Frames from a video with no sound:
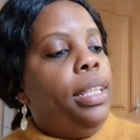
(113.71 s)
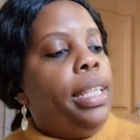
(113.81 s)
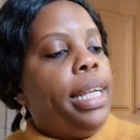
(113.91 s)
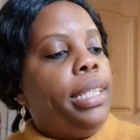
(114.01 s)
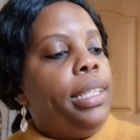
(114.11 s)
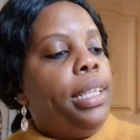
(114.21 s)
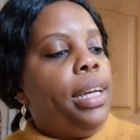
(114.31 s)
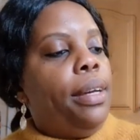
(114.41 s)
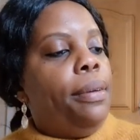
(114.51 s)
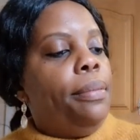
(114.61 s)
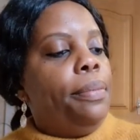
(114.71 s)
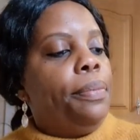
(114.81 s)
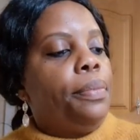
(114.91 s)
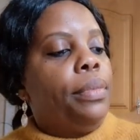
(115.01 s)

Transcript: That's the